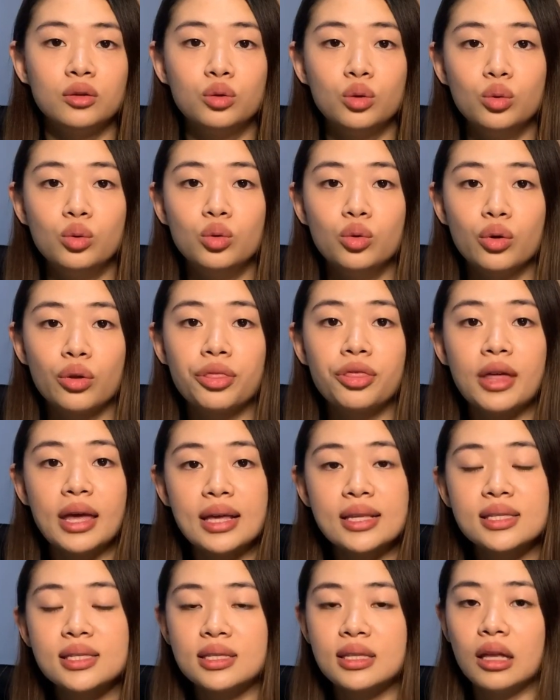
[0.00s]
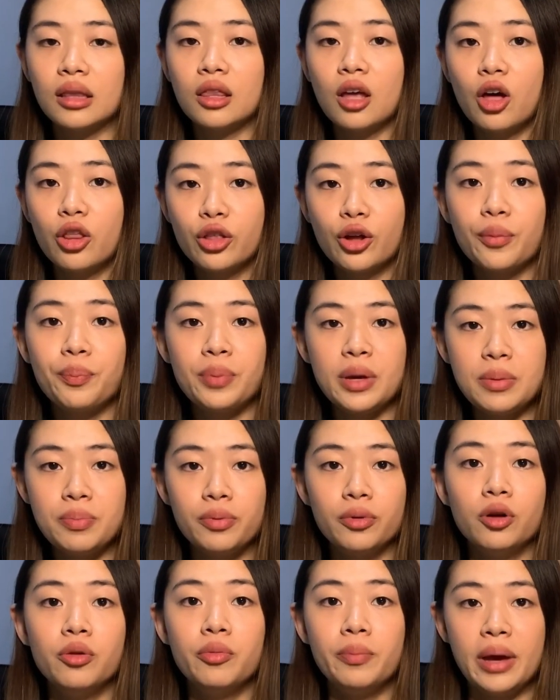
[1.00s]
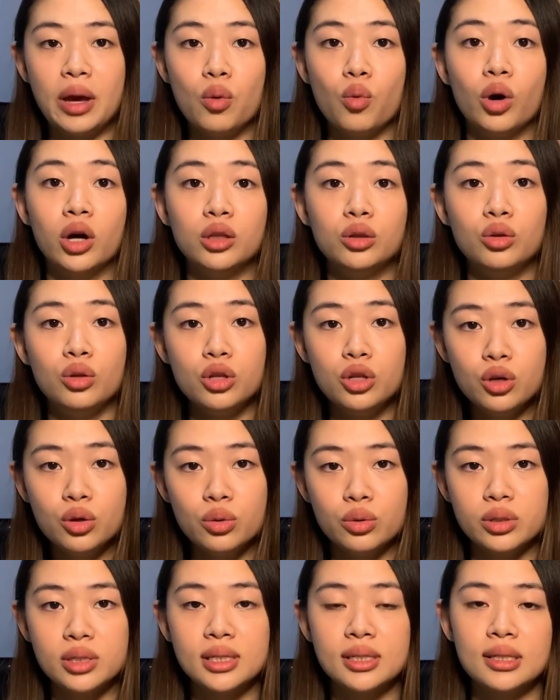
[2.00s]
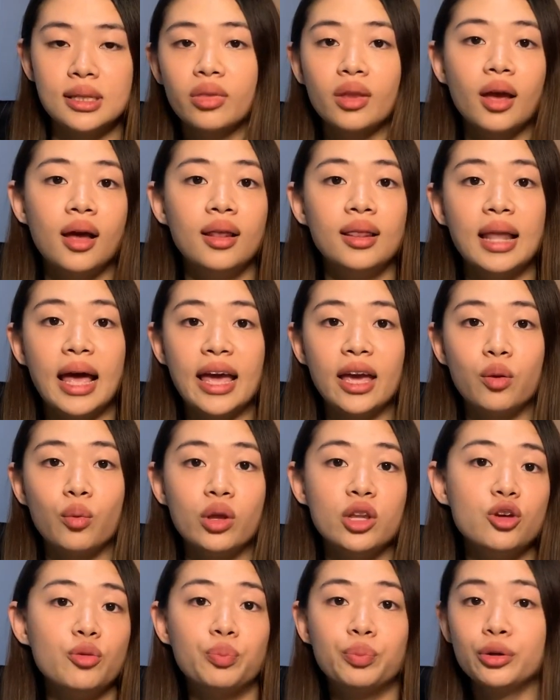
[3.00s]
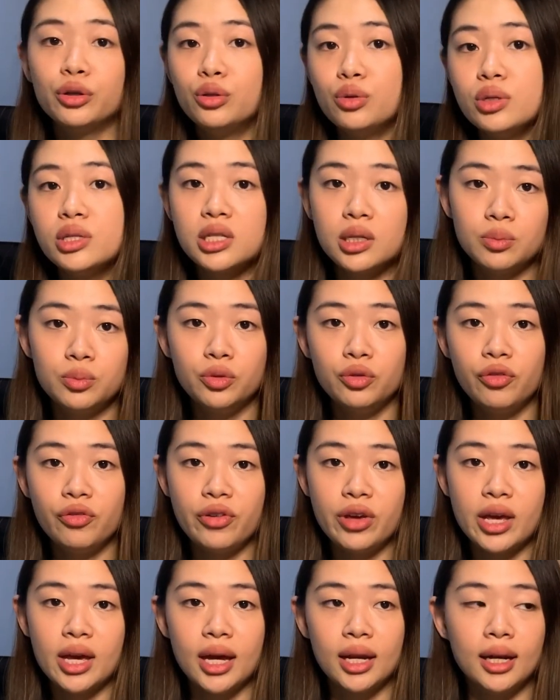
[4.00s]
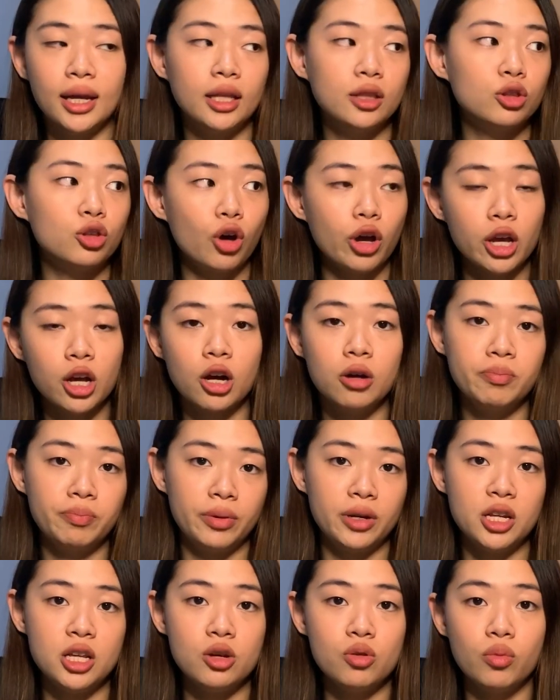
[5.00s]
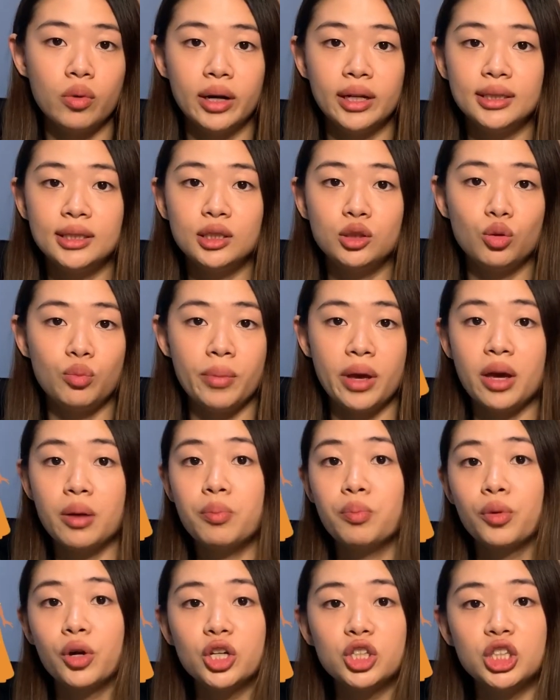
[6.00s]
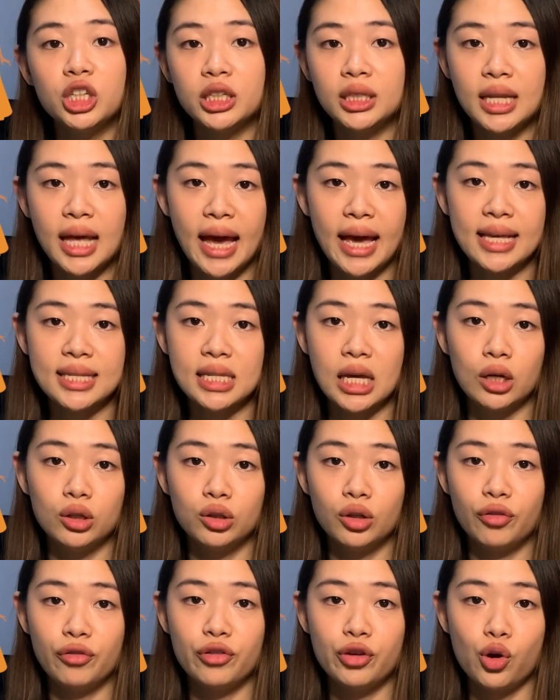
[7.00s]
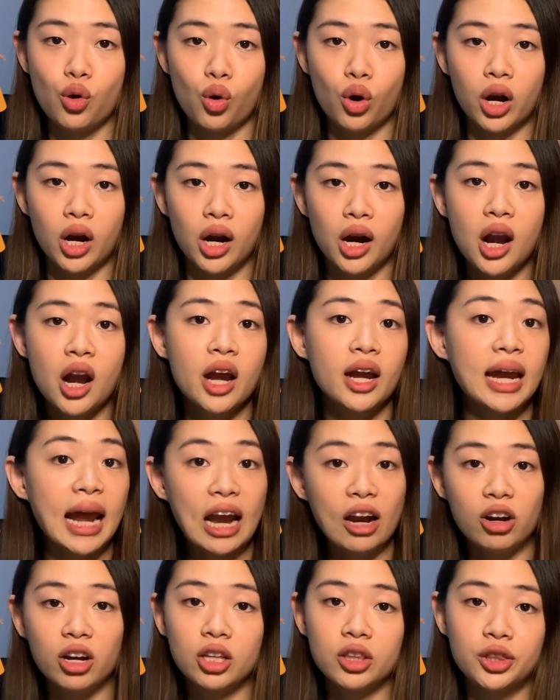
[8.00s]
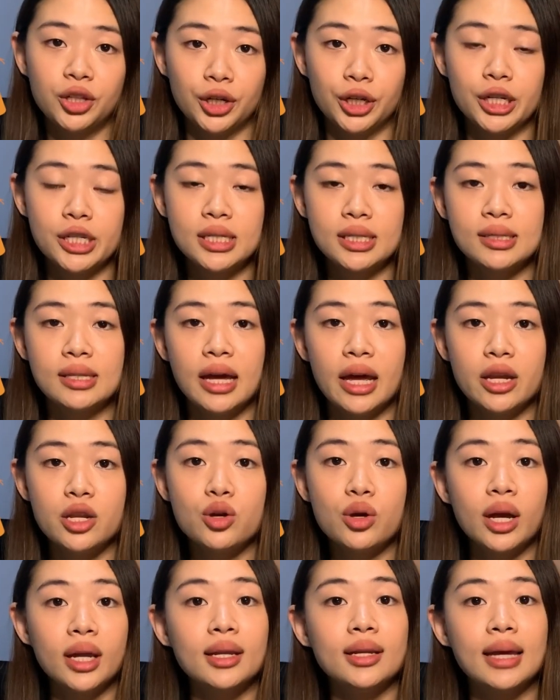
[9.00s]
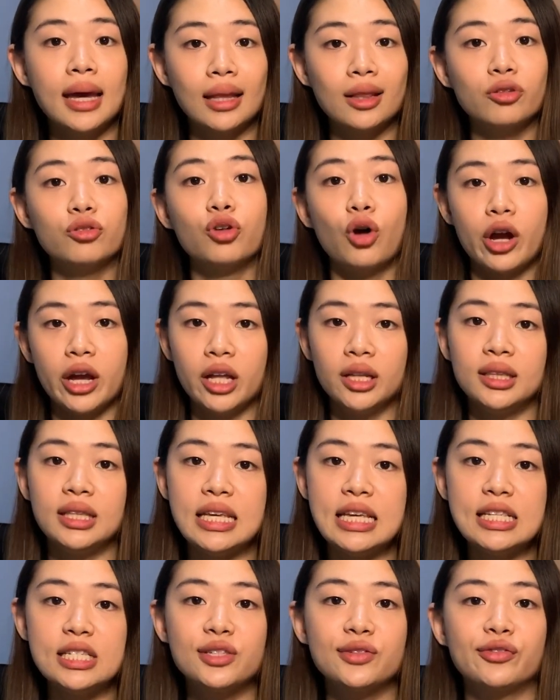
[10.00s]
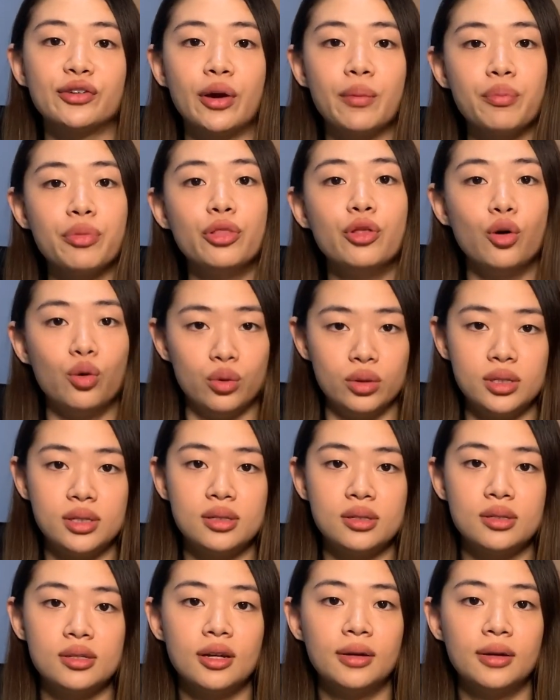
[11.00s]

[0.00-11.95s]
to things that other people may want to use. Like when you produce a movie and a toy company wants to make merchandise out of your characters, then you can get royalties from those.